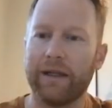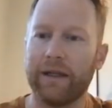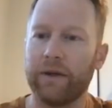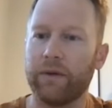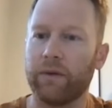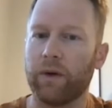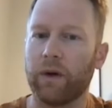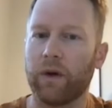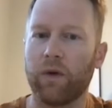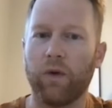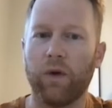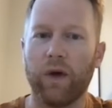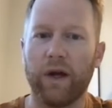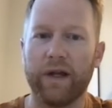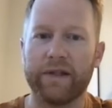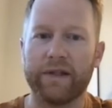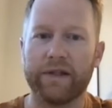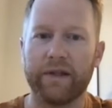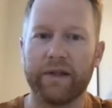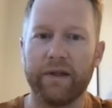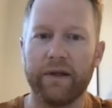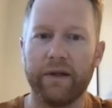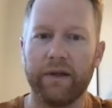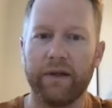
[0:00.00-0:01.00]

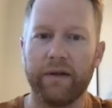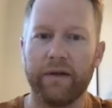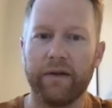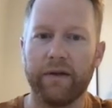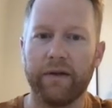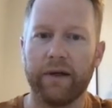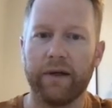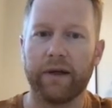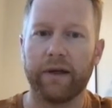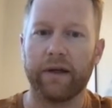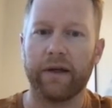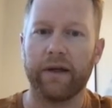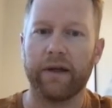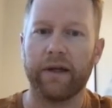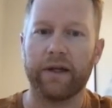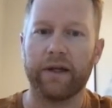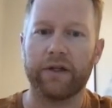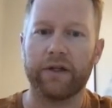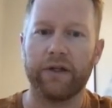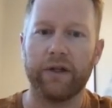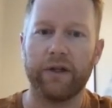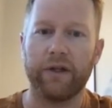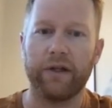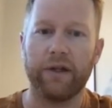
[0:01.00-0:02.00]
requested
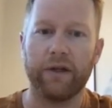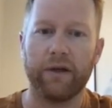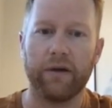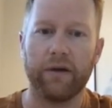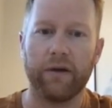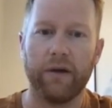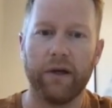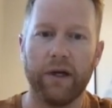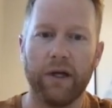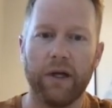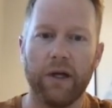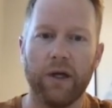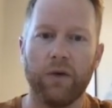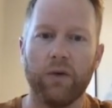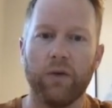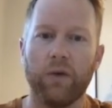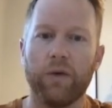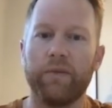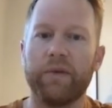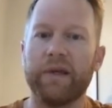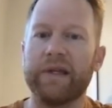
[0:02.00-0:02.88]
connection here would be